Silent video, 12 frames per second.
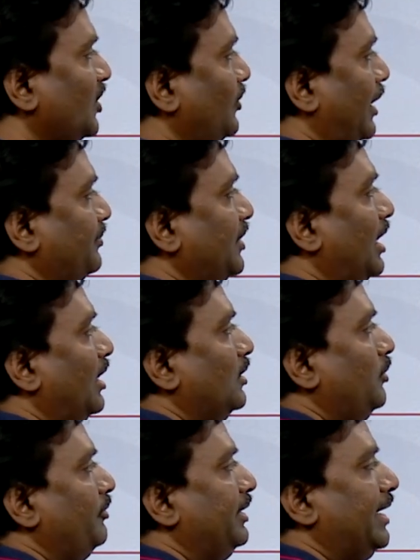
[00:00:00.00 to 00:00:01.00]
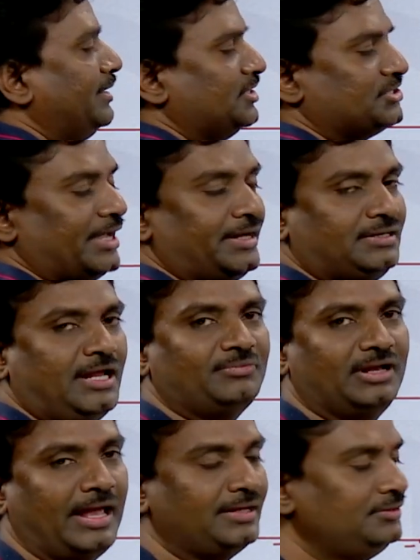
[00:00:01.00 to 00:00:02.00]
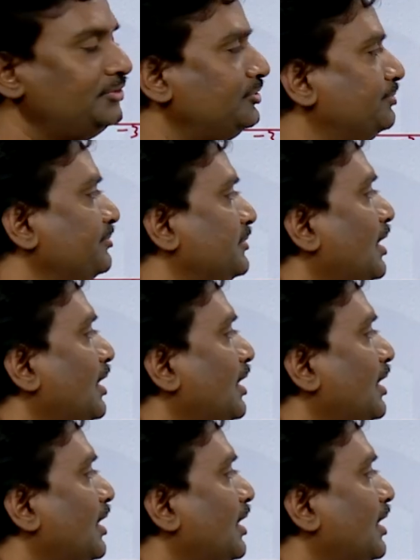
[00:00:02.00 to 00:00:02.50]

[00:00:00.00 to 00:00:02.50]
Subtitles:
Okay, you will get a straight line like this.